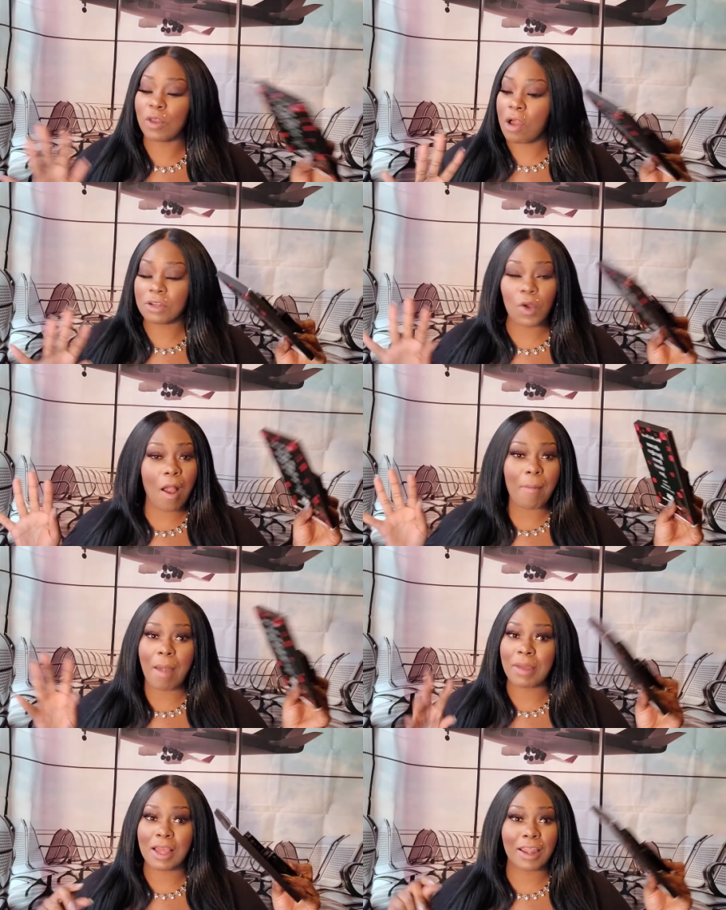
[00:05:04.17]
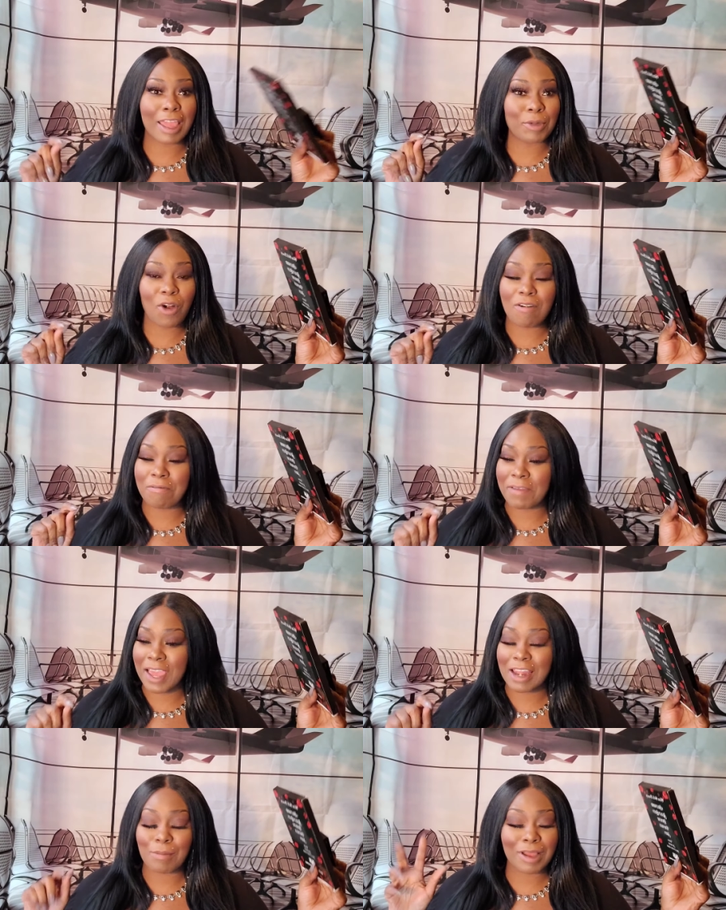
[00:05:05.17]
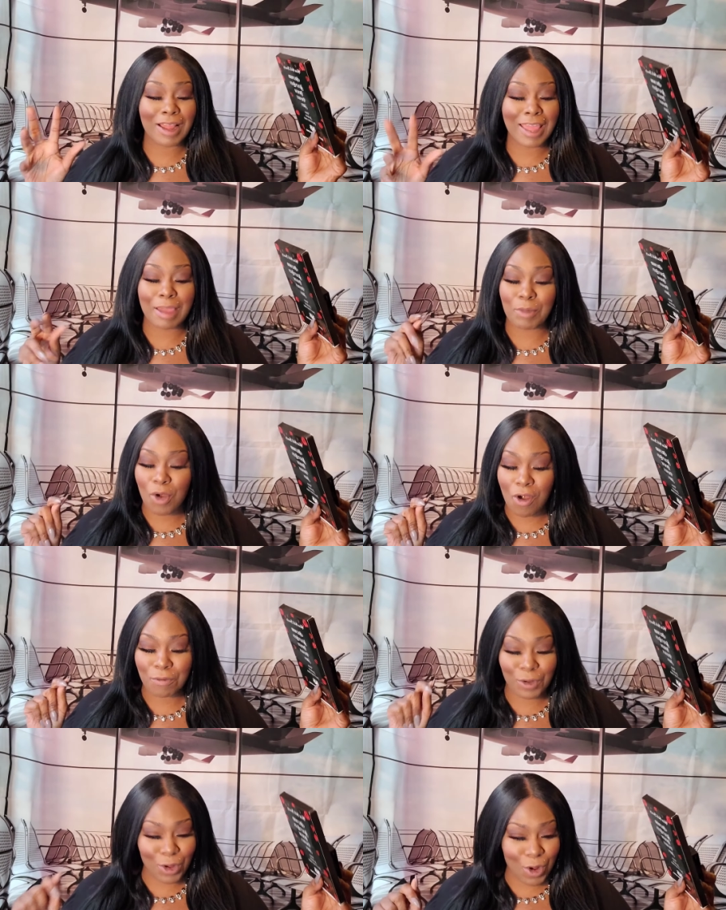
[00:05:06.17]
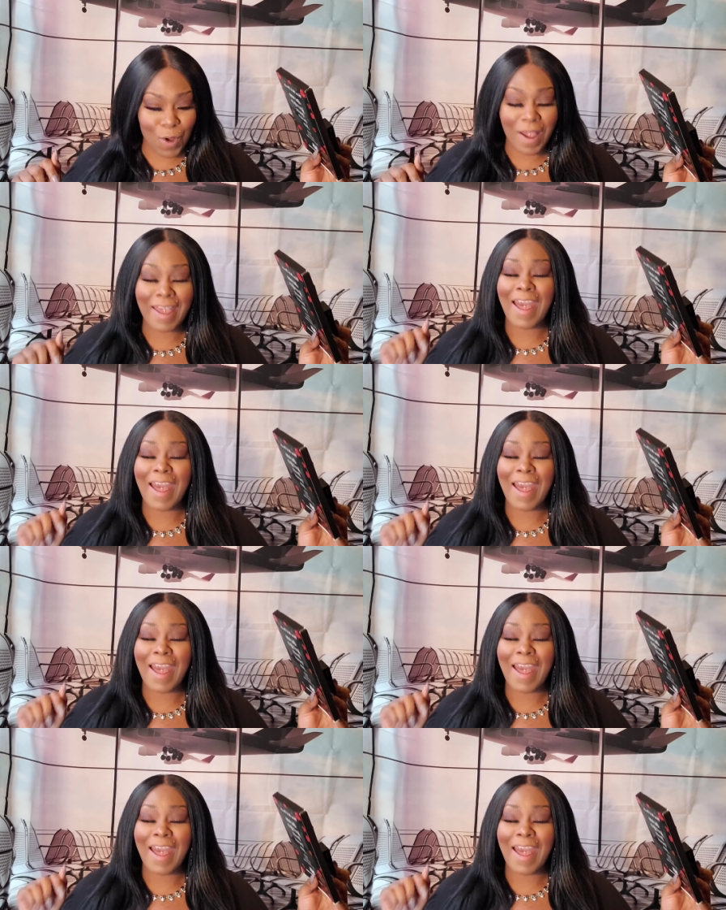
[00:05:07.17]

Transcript: y'all know I'm, I'm a glam goth fan. I'm a glam goth girl.